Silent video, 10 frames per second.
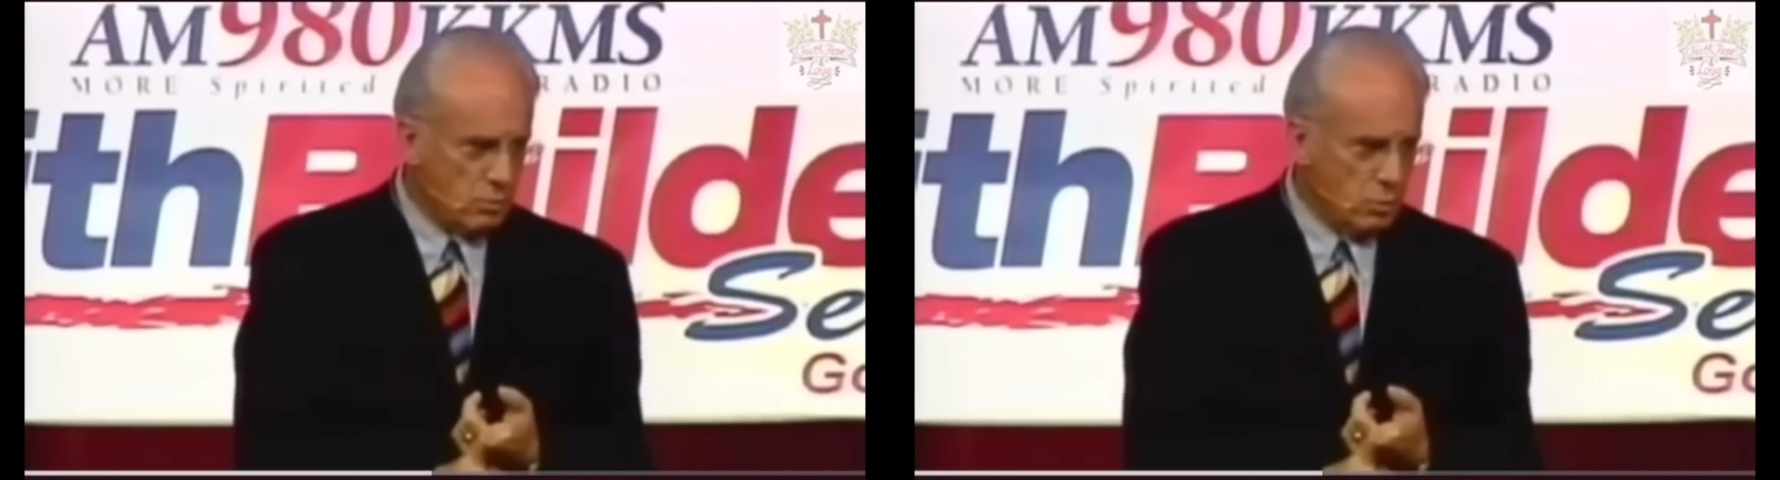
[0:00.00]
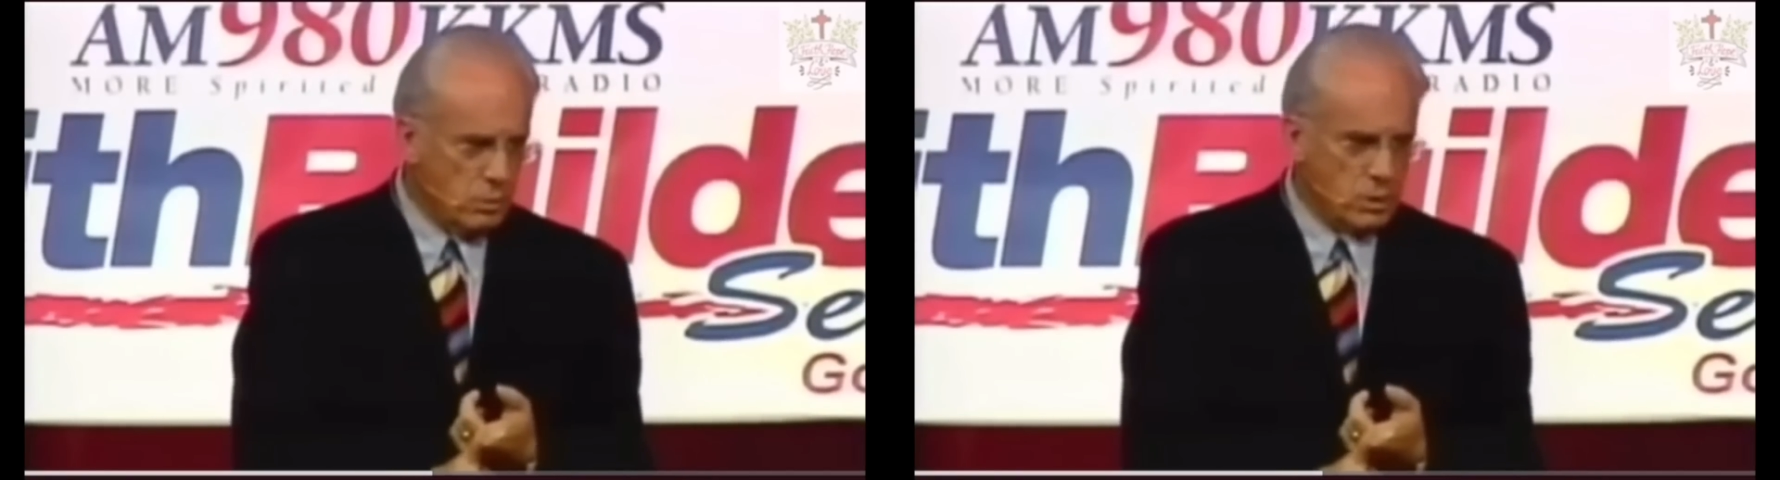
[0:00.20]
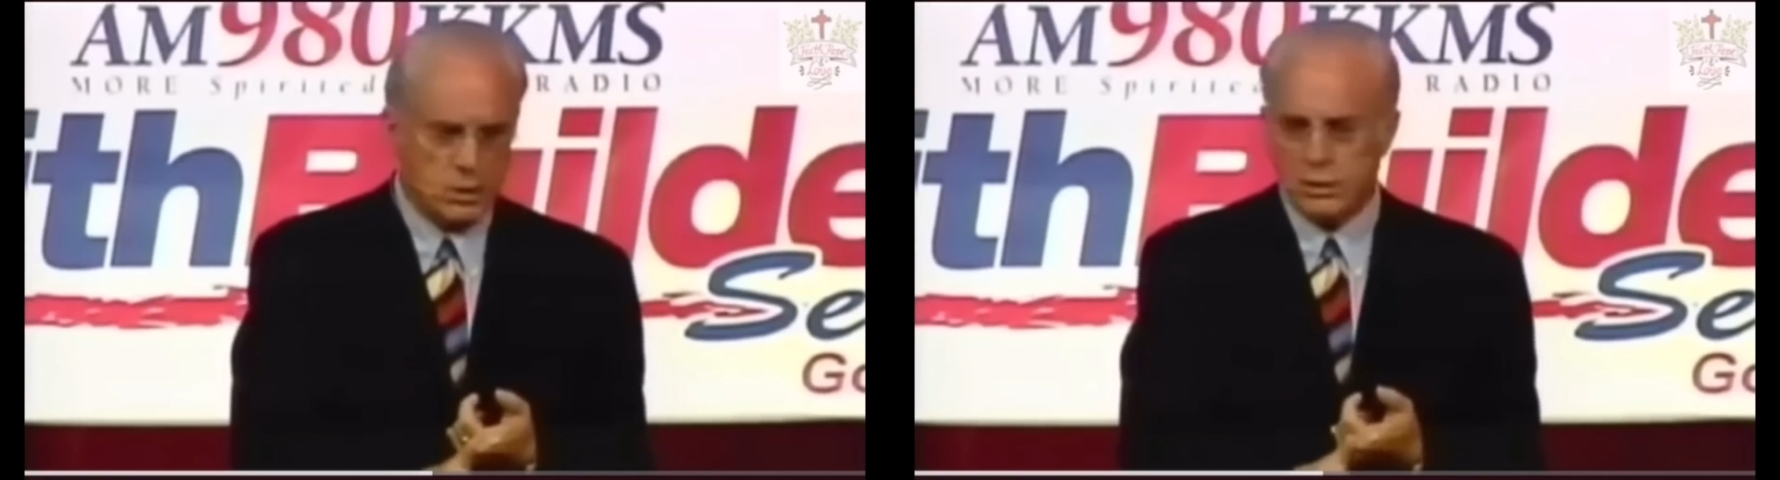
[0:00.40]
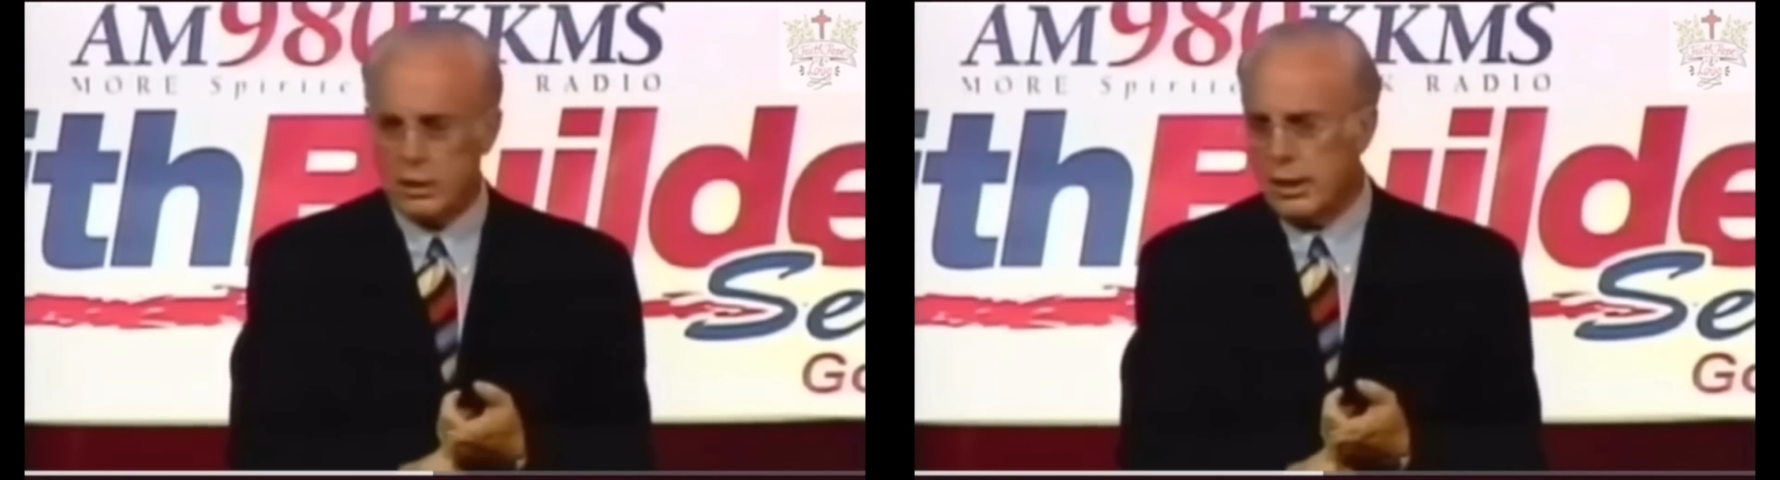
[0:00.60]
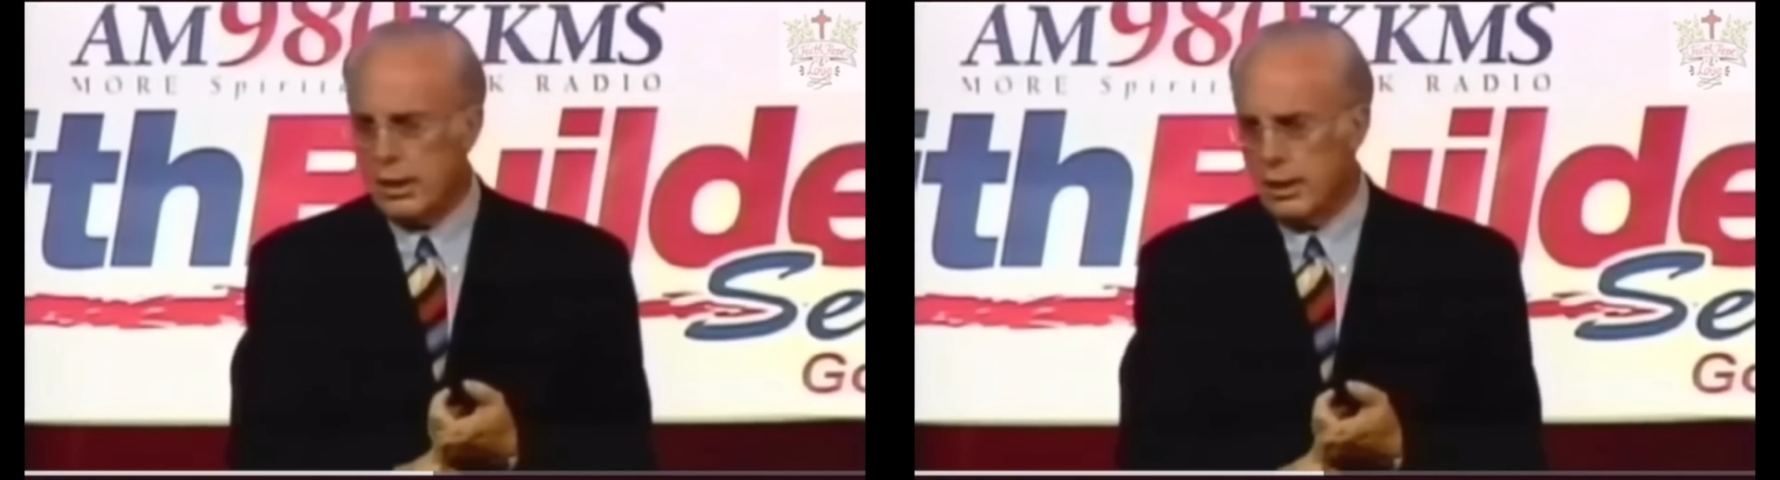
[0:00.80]
Romans
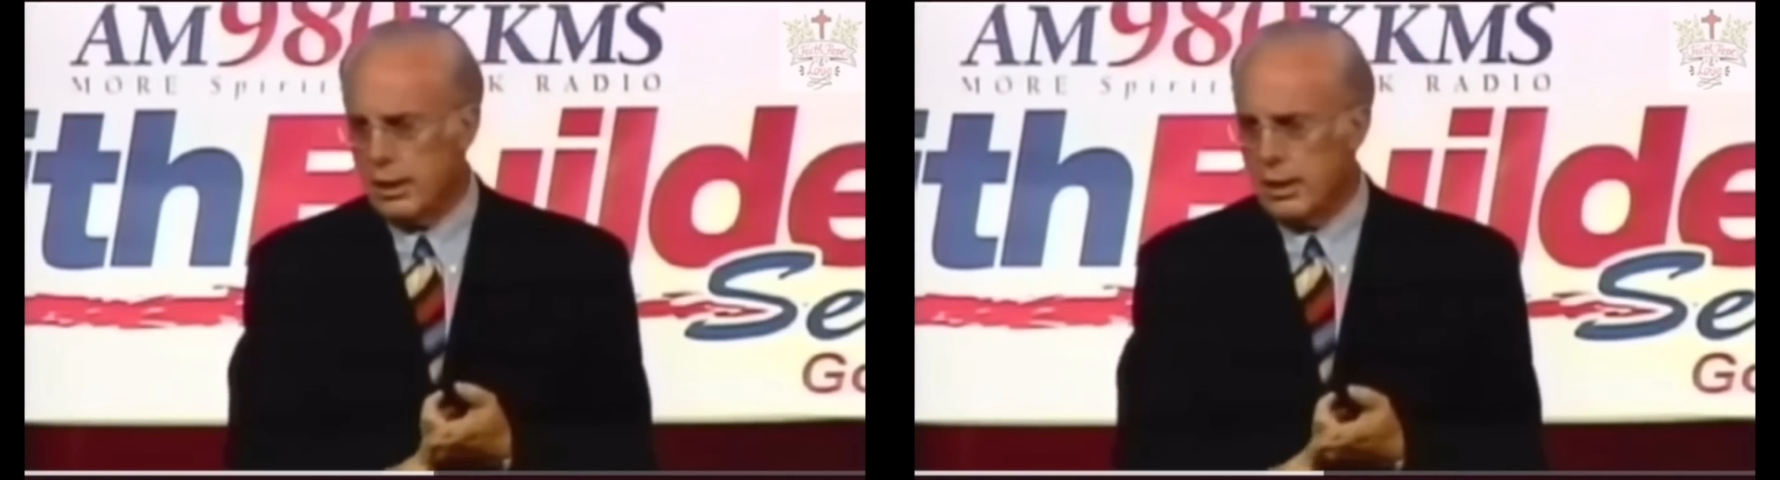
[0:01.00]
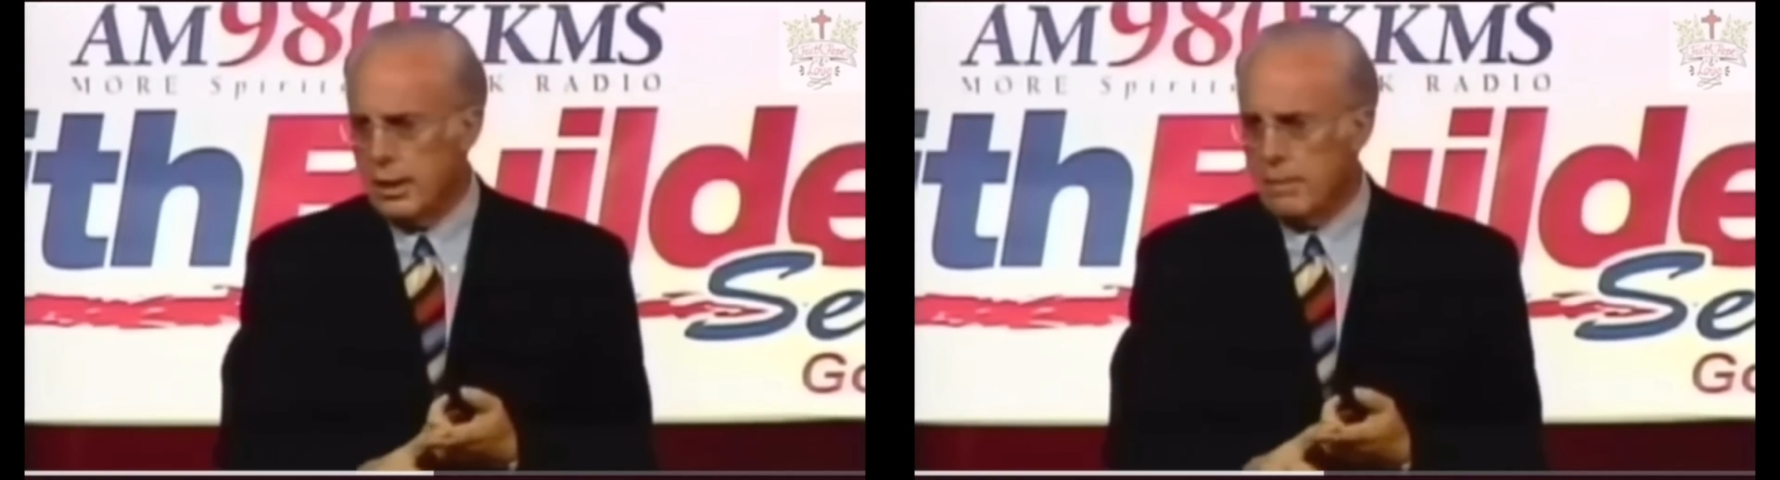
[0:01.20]
13.